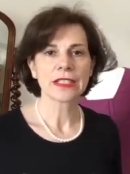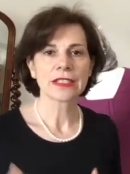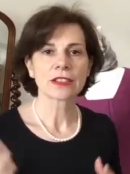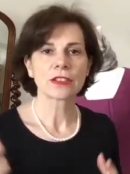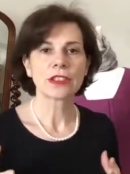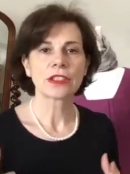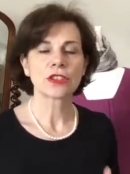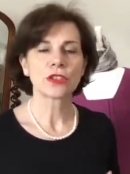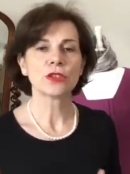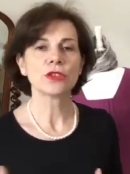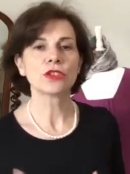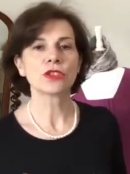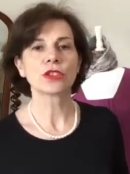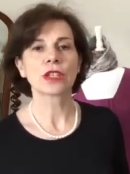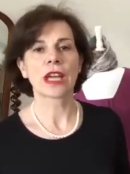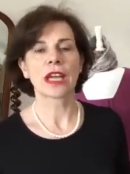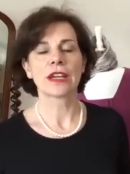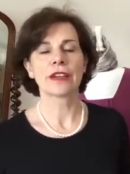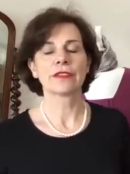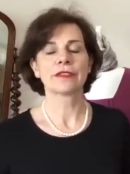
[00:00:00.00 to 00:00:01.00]
so it's good
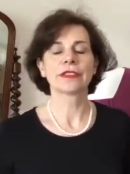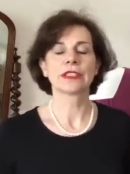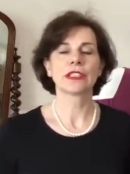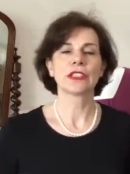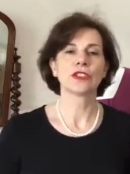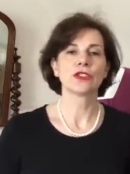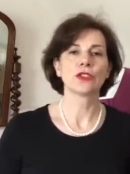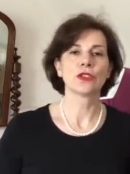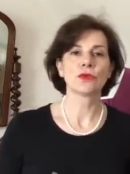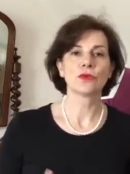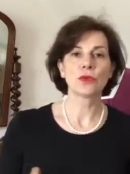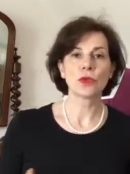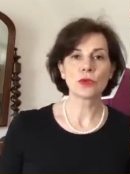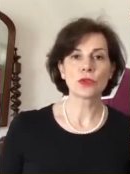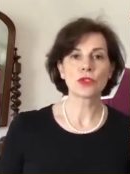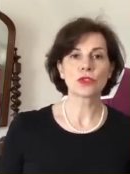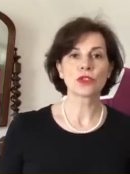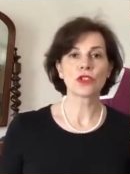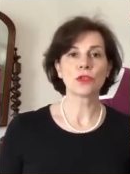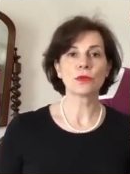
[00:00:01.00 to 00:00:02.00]
to have in your
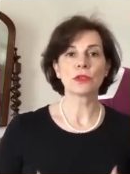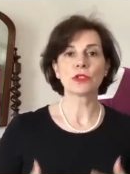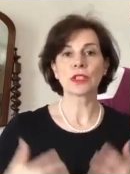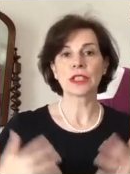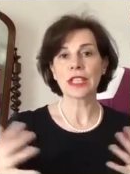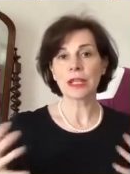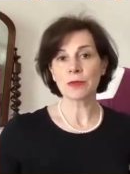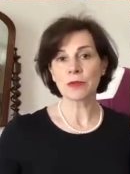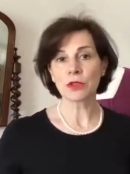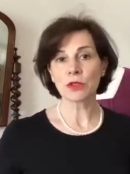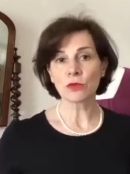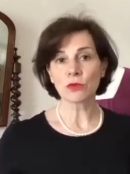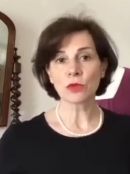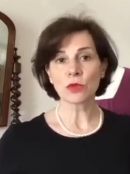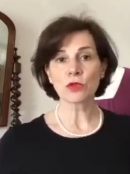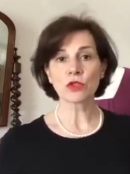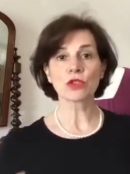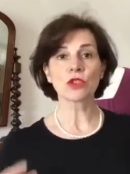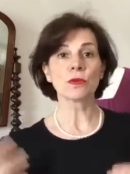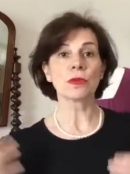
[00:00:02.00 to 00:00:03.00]
wardrobe, in your capsule
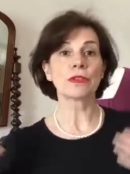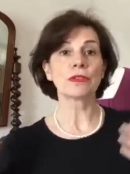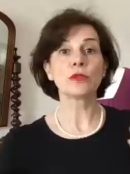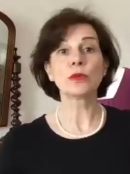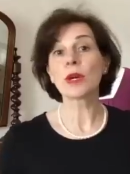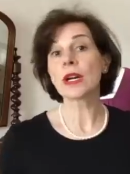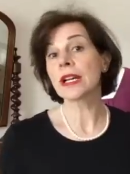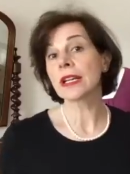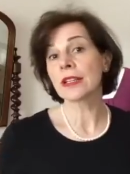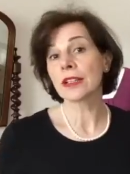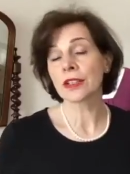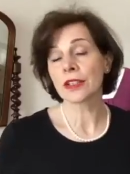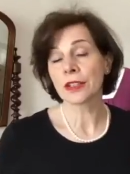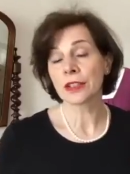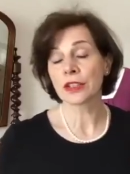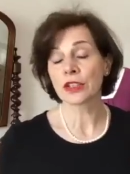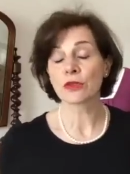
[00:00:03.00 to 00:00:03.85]
wardrobe, if you are uh,